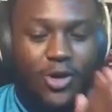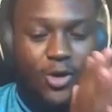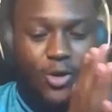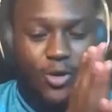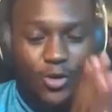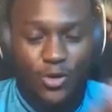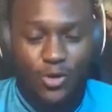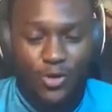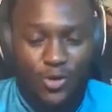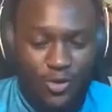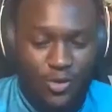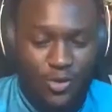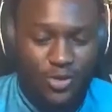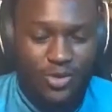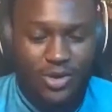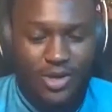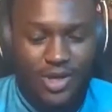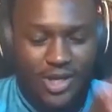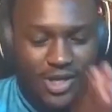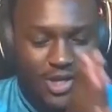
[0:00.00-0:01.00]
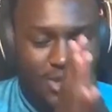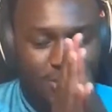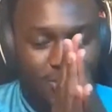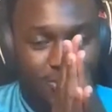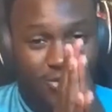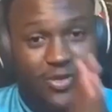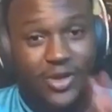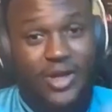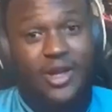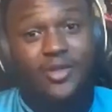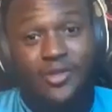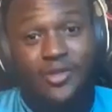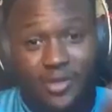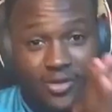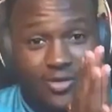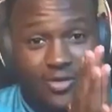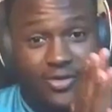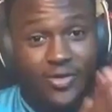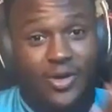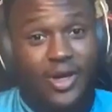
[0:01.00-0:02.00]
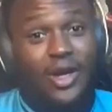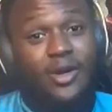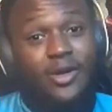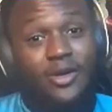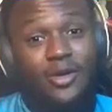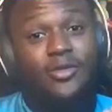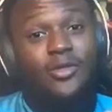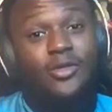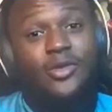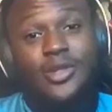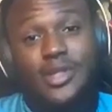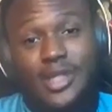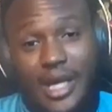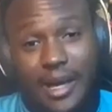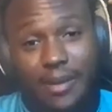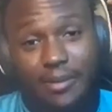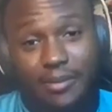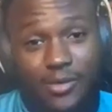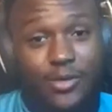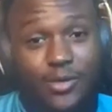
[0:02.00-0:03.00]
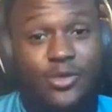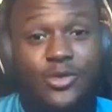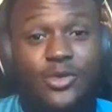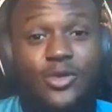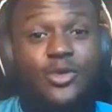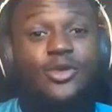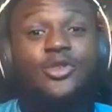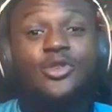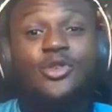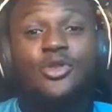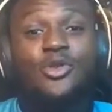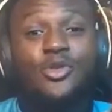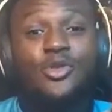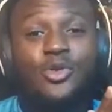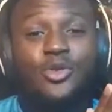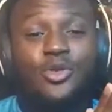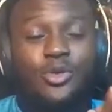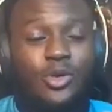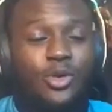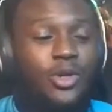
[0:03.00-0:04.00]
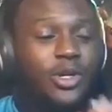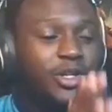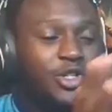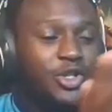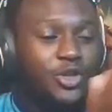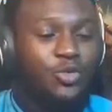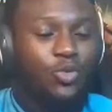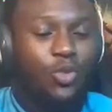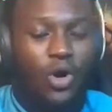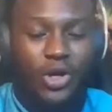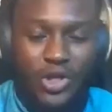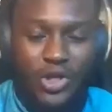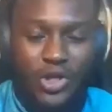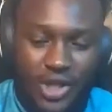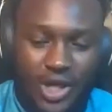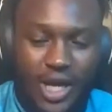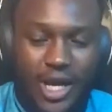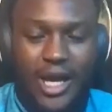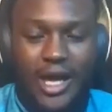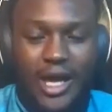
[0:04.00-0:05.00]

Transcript: Who is your favorite fighter of all time? Who did you watch?